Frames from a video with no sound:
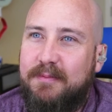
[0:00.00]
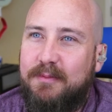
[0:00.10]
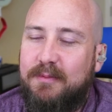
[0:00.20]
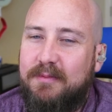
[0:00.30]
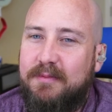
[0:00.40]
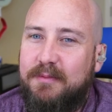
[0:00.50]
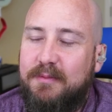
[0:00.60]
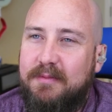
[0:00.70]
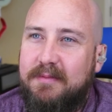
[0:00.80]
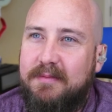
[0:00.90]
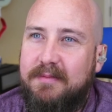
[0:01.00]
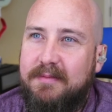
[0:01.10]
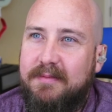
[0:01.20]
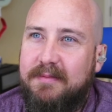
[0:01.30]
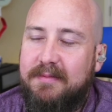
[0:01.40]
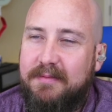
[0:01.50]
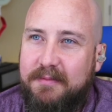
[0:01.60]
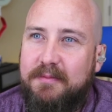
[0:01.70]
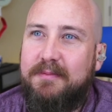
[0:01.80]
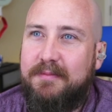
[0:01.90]

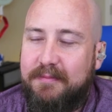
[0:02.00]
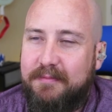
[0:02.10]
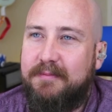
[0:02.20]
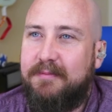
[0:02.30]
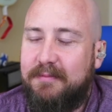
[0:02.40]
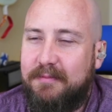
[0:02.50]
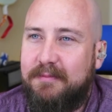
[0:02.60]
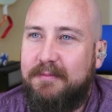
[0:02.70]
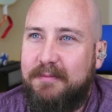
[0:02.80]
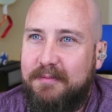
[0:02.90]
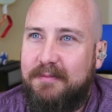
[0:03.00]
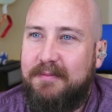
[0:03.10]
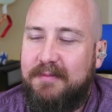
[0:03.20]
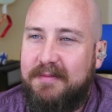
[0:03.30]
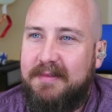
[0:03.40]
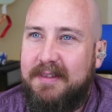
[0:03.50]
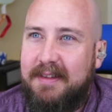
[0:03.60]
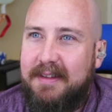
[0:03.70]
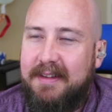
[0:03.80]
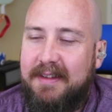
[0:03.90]

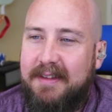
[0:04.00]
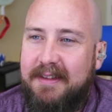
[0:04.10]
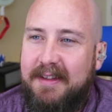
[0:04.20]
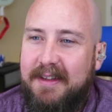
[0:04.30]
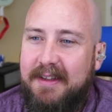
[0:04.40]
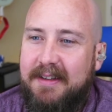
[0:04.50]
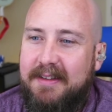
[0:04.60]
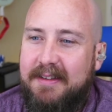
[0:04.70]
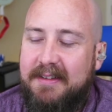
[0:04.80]
(not speaking)